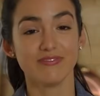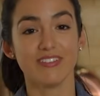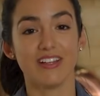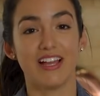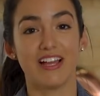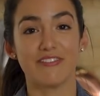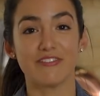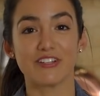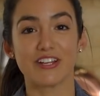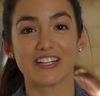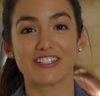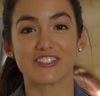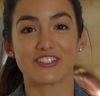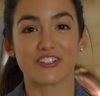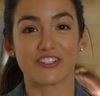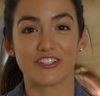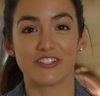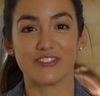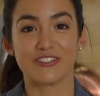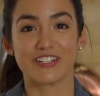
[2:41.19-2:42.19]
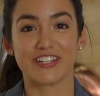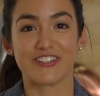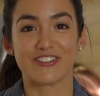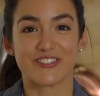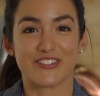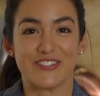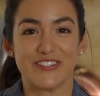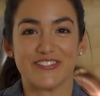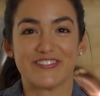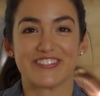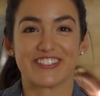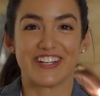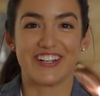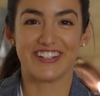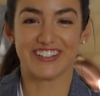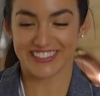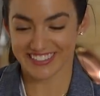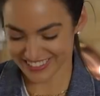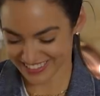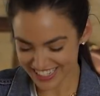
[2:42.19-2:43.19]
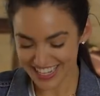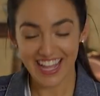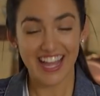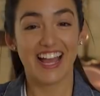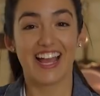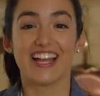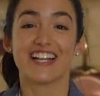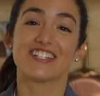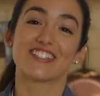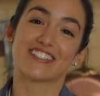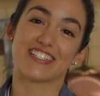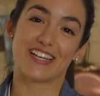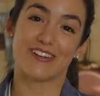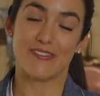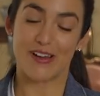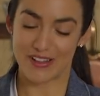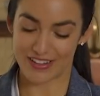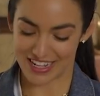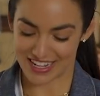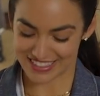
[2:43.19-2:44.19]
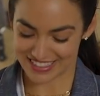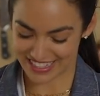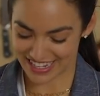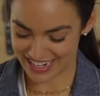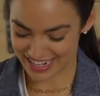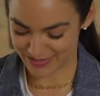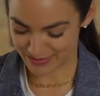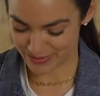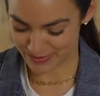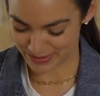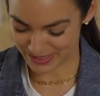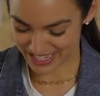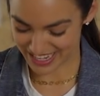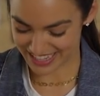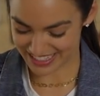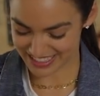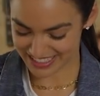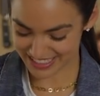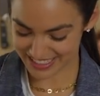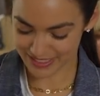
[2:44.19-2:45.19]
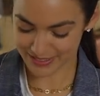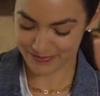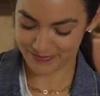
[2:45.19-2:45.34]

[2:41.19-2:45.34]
Have you guys heard the new Taylor Swift song? It just came out last night, I'm obsessed.